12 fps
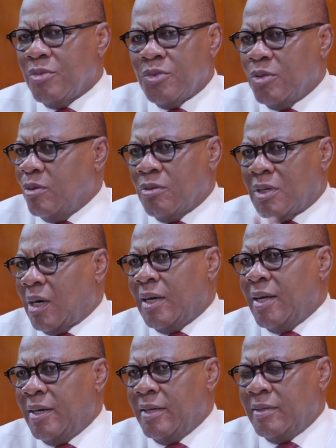So
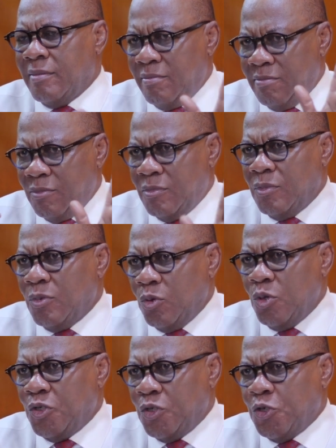clearly,
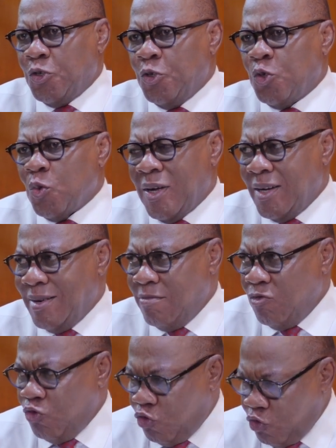those decisions were
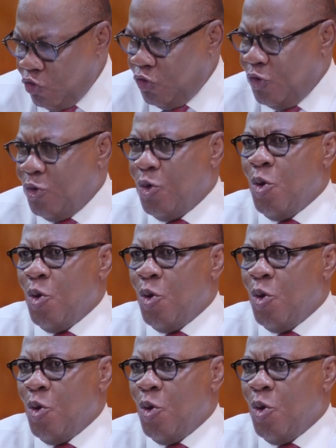good,